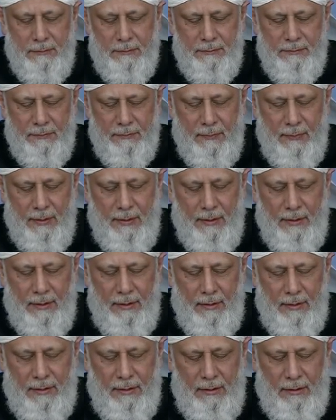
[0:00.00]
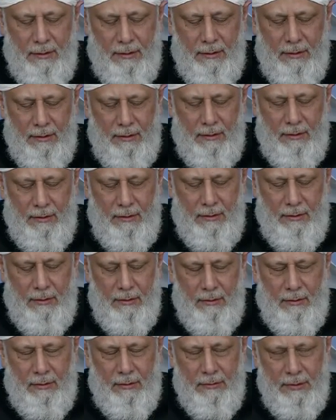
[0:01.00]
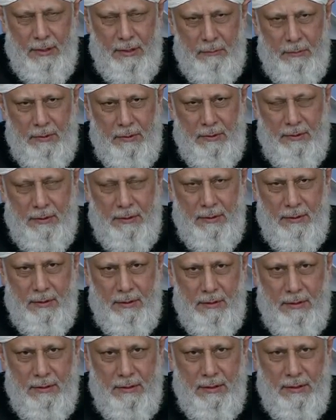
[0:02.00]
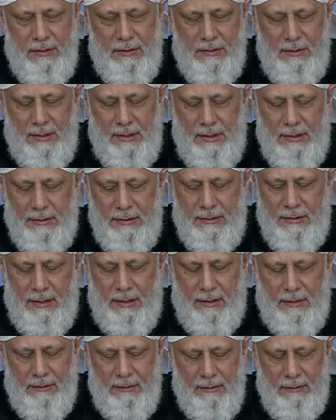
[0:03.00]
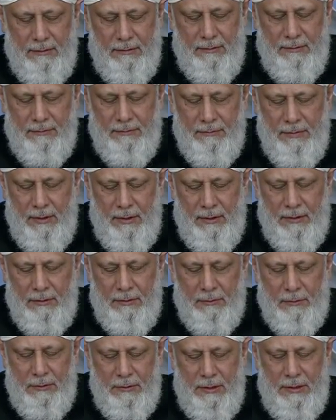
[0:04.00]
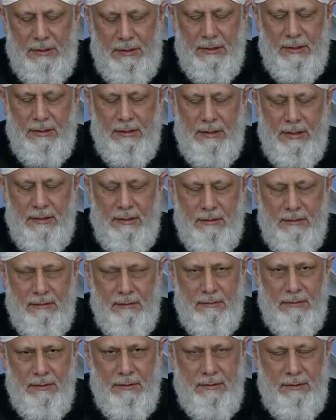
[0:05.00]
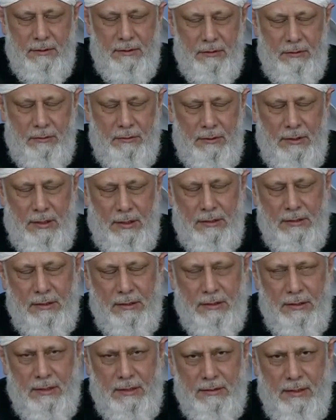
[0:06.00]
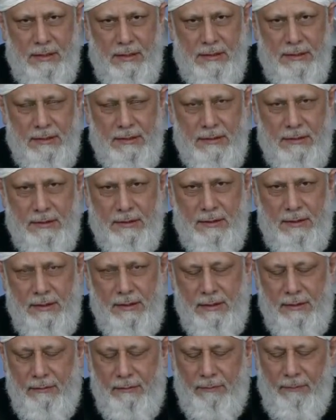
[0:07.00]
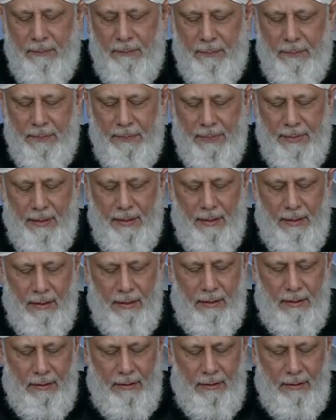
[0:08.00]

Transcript: that there is a paradise here and also there is a paradise in the hereafter. Uh, from the explanation of that, I am greatly, immensely impressed.